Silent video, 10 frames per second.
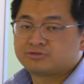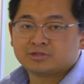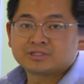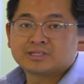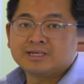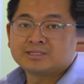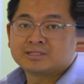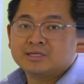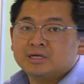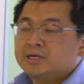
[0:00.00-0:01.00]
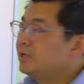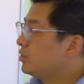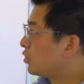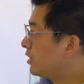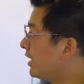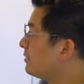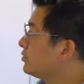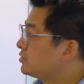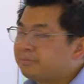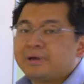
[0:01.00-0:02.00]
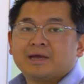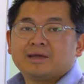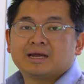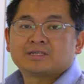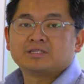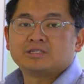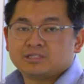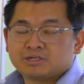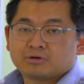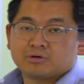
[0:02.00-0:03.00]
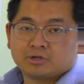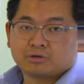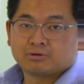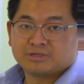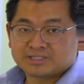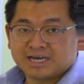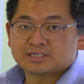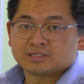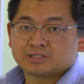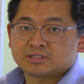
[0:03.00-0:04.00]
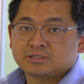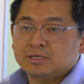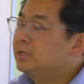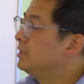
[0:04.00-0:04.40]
as real estate, you're able to pay actually zero euro in taxes.